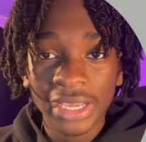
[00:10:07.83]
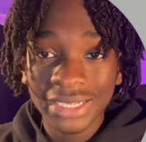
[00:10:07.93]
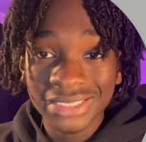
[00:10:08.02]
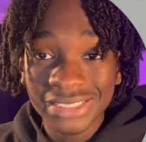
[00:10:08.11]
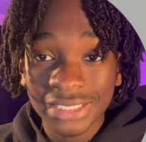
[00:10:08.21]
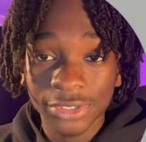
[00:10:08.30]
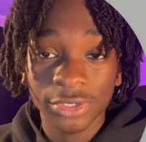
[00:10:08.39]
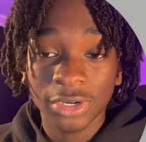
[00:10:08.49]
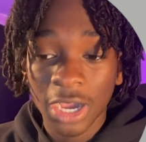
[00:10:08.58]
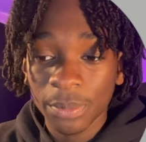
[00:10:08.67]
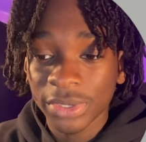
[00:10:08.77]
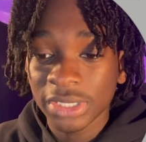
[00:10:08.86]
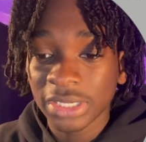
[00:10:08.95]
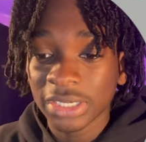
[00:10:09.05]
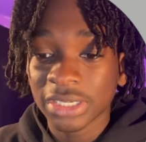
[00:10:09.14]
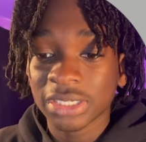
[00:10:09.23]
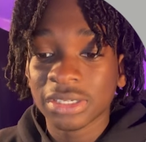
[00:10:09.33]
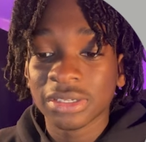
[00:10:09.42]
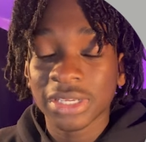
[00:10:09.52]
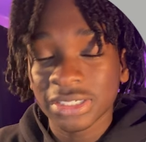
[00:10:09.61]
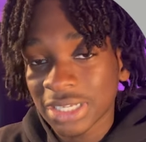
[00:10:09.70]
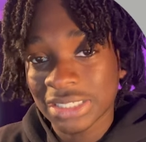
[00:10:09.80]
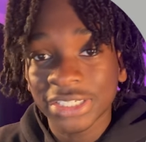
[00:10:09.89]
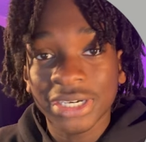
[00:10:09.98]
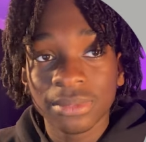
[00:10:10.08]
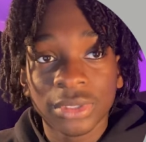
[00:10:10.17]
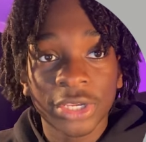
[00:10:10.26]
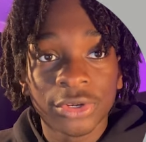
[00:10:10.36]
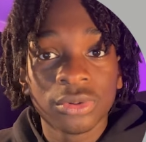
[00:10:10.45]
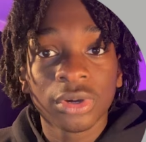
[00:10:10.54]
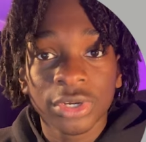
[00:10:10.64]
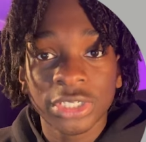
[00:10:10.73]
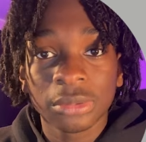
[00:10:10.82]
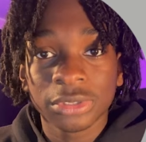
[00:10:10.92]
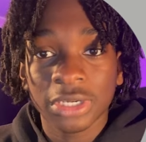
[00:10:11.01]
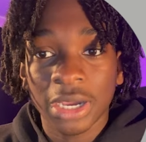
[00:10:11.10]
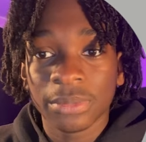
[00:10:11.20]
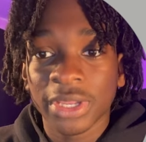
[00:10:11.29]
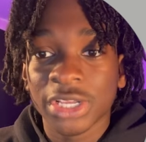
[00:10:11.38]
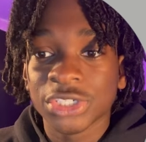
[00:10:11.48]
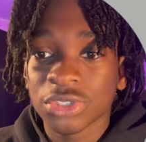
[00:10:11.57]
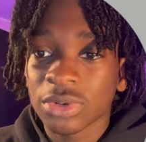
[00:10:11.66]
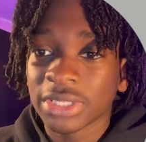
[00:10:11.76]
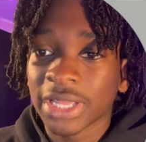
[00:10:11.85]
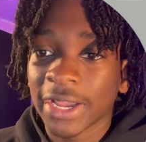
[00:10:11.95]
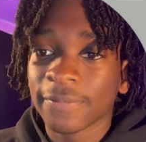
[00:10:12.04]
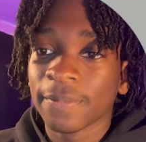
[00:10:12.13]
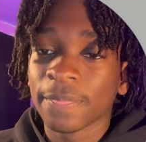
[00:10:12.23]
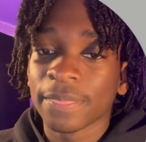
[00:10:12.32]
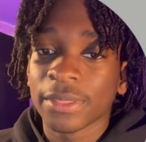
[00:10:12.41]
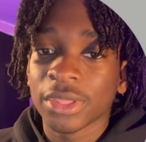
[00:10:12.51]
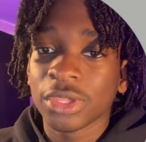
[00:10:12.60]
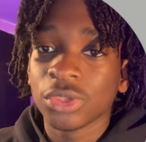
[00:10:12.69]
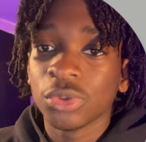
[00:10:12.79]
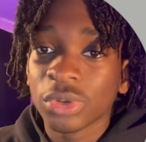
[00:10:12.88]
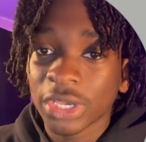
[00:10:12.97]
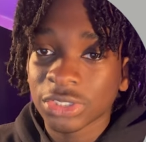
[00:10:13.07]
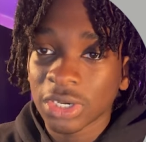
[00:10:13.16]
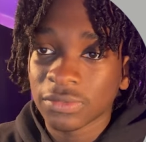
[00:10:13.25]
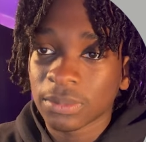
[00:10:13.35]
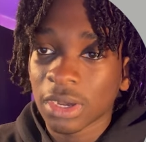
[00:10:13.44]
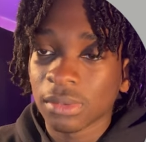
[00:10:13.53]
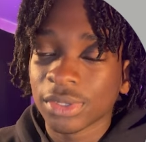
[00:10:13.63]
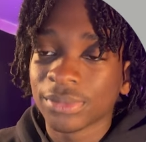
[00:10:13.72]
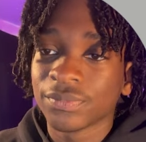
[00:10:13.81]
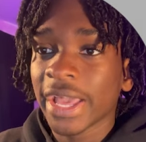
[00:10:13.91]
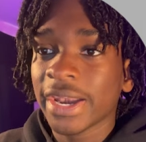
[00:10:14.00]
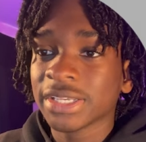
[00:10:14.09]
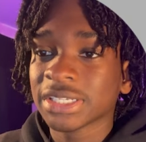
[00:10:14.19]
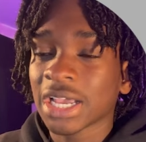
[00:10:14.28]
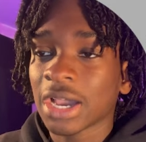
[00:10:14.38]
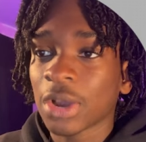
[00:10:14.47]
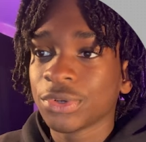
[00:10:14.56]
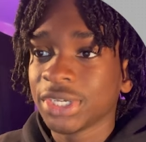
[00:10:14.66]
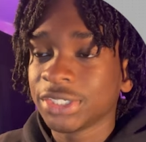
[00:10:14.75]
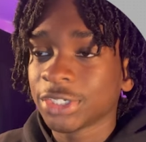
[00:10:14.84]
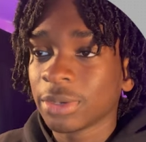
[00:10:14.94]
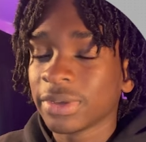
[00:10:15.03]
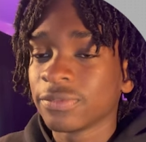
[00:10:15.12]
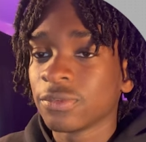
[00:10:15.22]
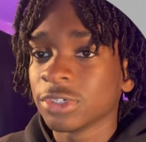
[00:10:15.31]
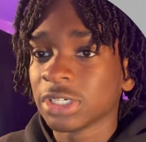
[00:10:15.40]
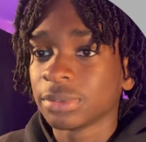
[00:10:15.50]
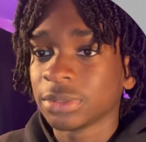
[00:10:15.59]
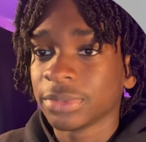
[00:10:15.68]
And as I said, your copy is not terrible. Like, you're doing a good job with the copy, and it's showing that you can solve a problem. And this is how I would change it up if it was up to